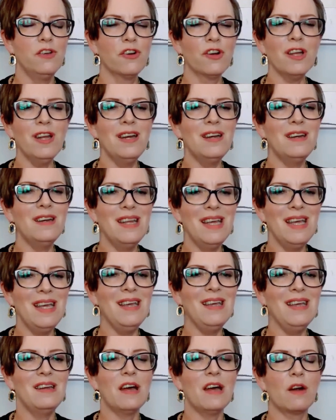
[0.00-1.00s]
you're going to
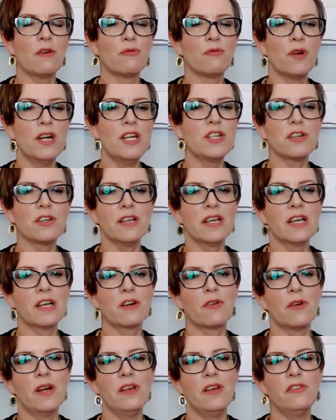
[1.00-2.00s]
need a rental
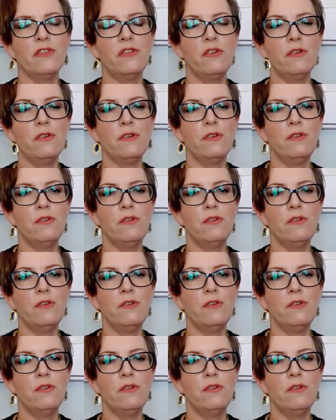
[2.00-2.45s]
increase